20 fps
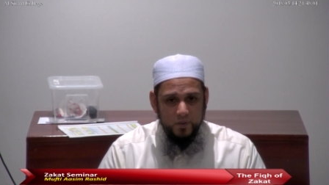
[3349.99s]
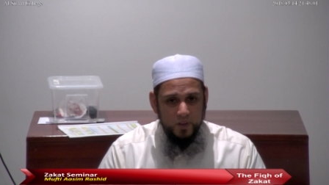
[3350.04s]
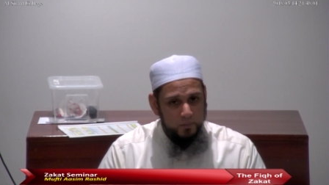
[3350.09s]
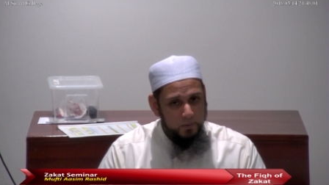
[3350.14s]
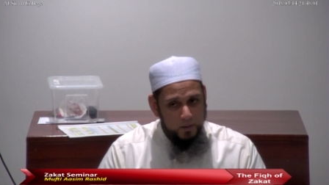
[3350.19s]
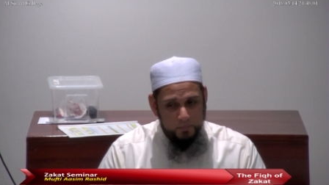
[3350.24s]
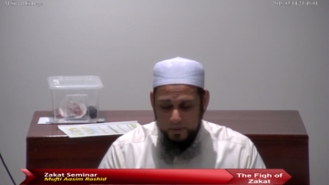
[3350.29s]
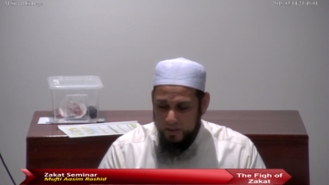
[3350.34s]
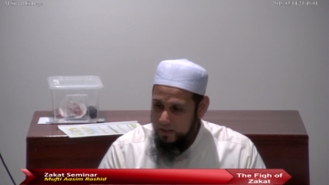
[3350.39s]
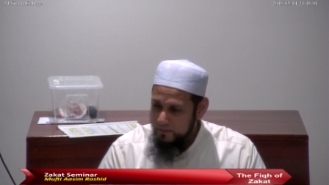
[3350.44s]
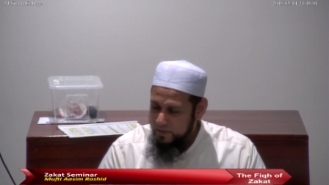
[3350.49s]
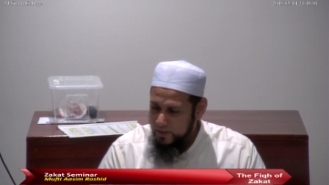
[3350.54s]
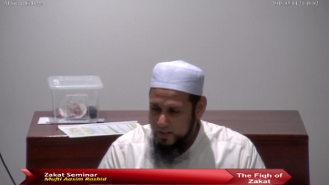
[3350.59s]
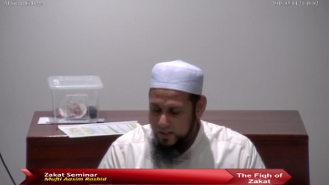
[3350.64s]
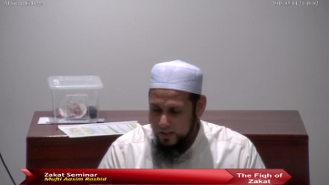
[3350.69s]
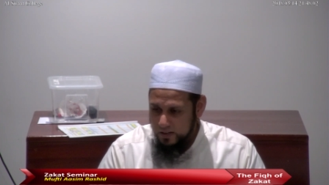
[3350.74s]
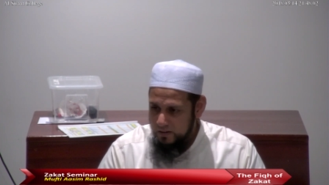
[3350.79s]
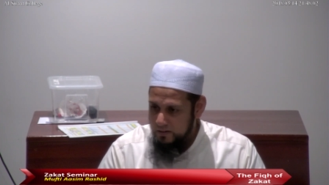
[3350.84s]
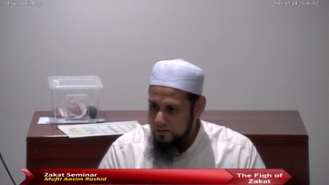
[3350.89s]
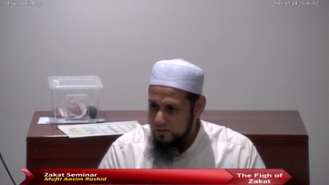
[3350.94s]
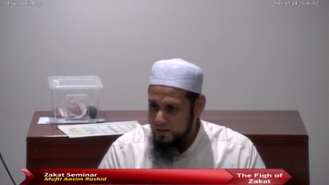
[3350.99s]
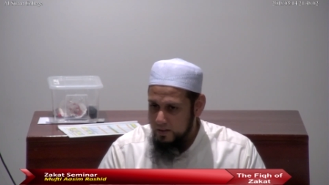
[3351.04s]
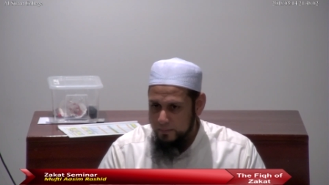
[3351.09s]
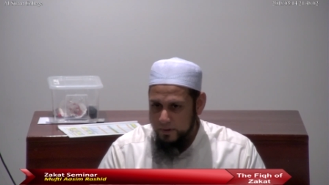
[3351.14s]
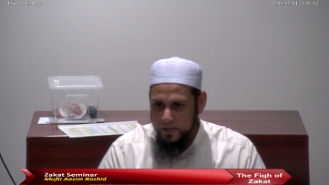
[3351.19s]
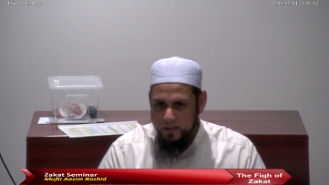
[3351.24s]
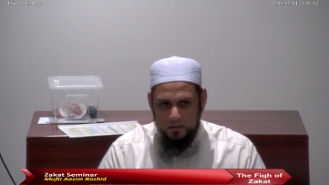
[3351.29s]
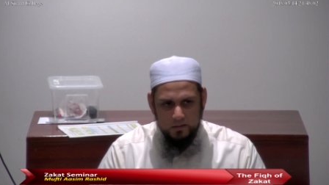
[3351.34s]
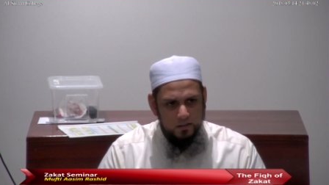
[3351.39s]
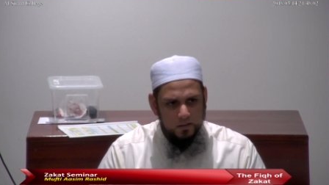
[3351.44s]
they might be living here, they
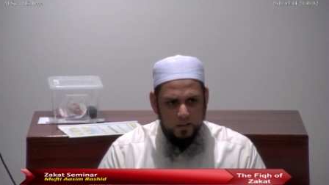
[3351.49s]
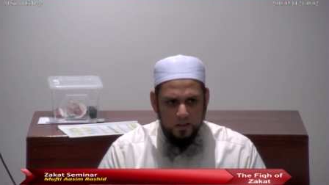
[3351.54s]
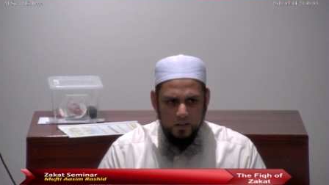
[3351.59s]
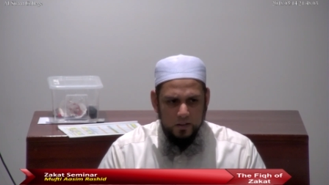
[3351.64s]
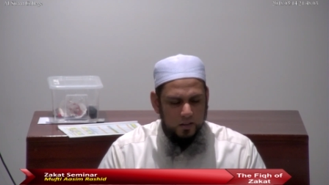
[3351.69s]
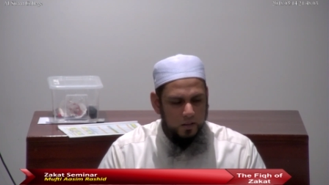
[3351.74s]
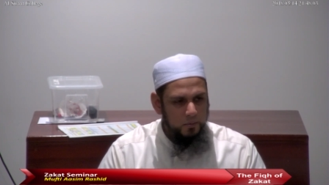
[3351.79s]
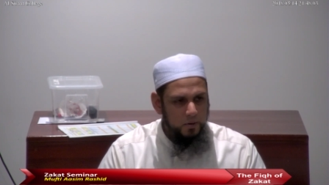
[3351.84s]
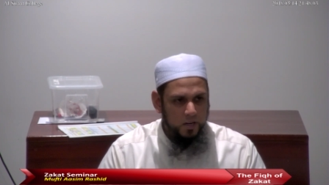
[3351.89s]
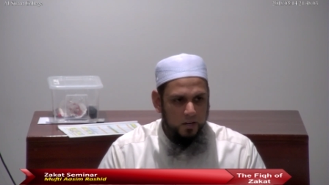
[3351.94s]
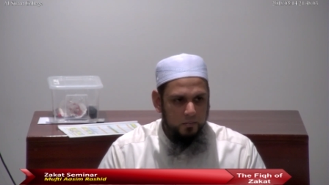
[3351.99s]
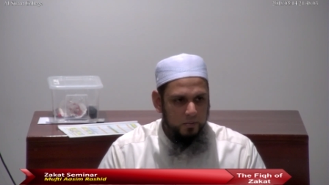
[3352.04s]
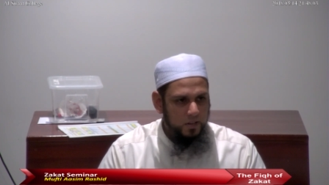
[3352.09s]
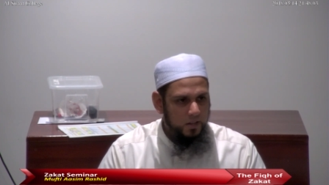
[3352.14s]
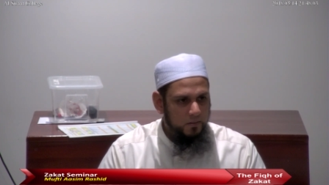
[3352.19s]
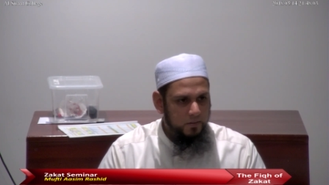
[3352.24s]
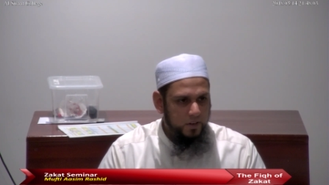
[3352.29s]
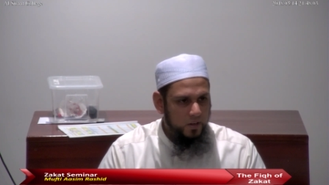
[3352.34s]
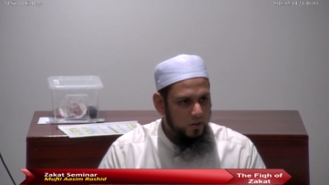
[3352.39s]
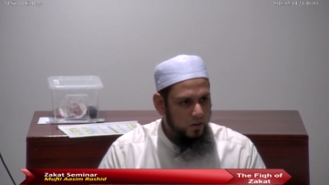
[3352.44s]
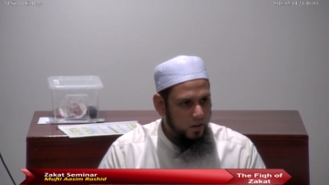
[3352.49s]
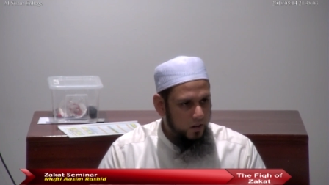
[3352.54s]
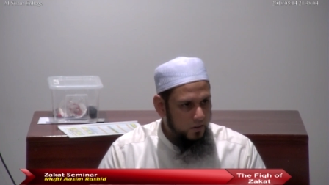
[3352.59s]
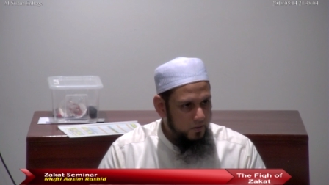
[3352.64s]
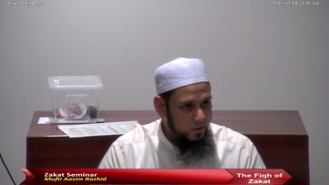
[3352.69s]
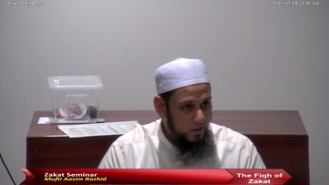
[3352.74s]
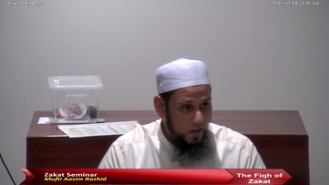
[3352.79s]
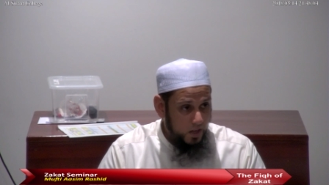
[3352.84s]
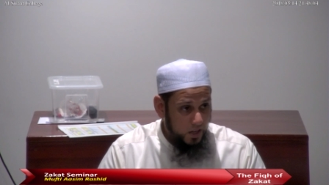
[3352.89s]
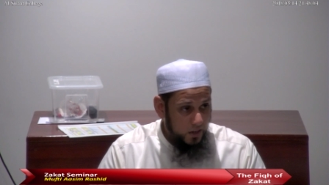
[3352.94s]
might have been living here all
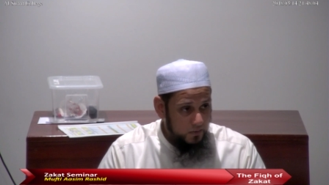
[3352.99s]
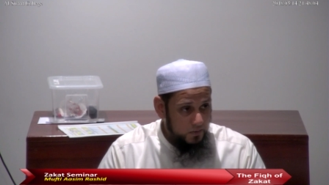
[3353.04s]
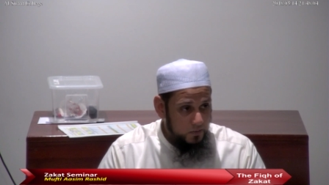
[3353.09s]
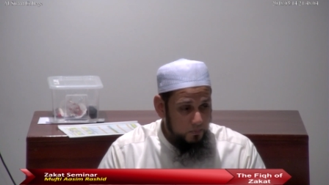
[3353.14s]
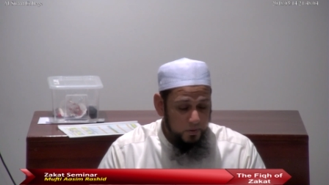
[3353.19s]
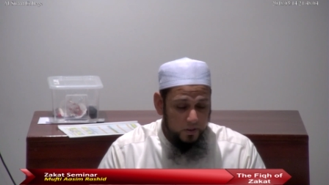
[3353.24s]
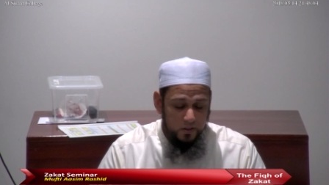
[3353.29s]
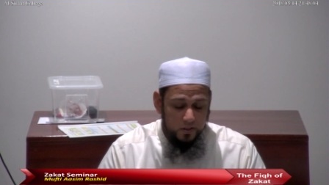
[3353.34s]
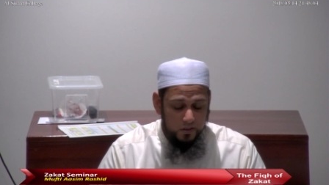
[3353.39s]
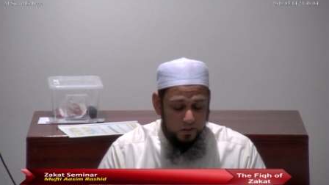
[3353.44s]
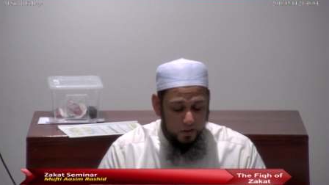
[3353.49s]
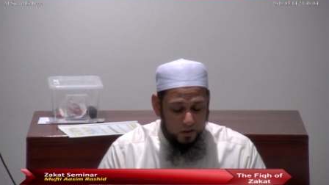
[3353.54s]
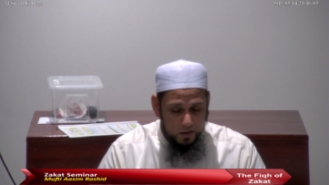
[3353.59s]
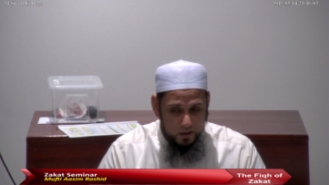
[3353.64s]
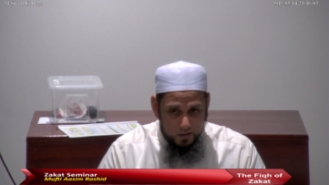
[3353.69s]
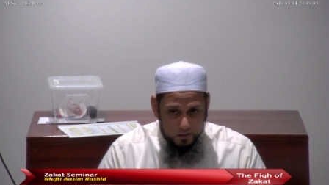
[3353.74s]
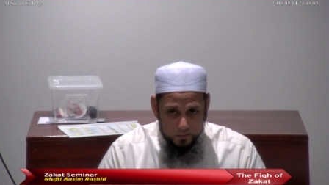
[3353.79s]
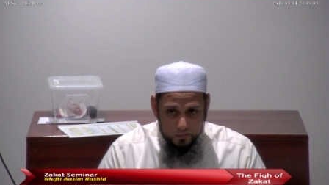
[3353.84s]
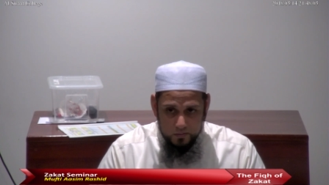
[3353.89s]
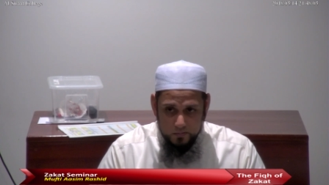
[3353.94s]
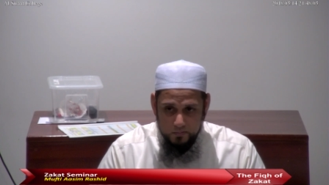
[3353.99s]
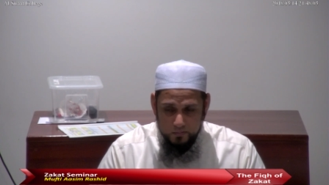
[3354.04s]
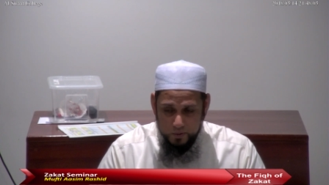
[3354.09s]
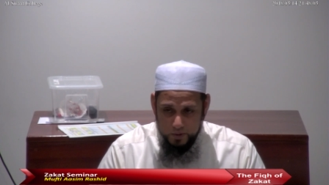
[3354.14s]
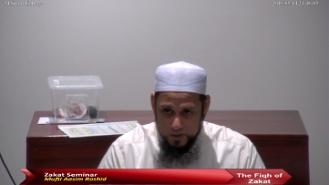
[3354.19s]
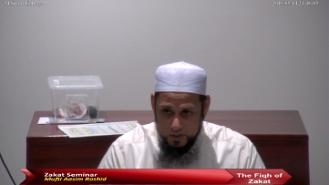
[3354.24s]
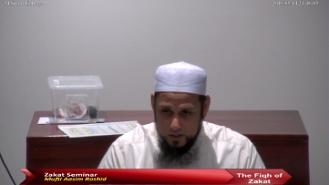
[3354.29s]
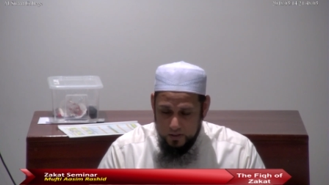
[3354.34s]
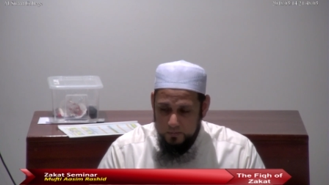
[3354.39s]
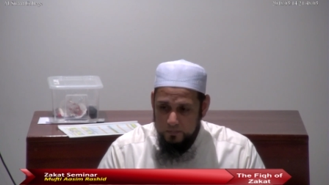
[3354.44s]
their lives, but there are
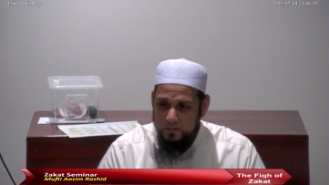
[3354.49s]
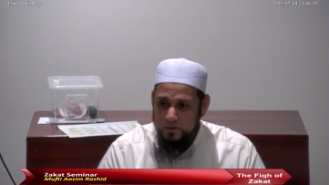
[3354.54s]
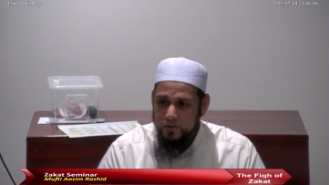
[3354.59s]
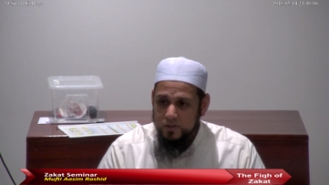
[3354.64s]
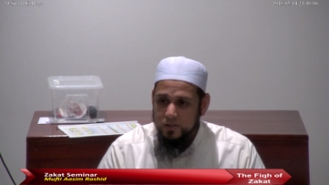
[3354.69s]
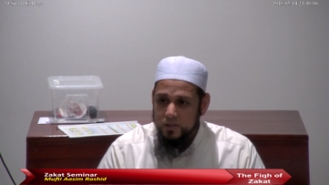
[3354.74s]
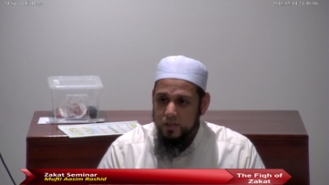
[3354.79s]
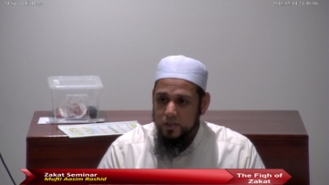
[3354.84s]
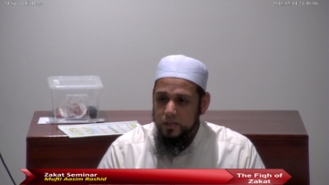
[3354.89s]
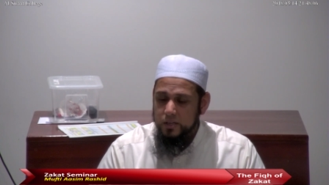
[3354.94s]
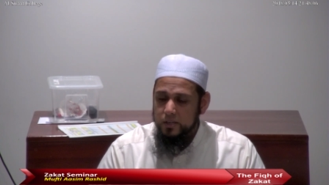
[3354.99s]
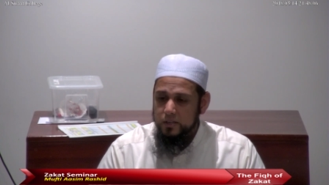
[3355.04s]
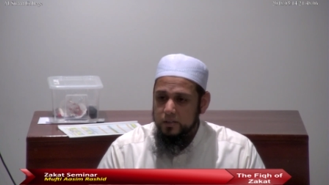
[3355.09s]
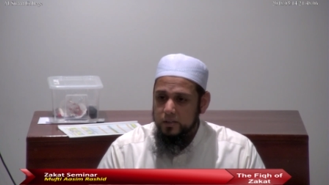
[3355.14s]
Muslims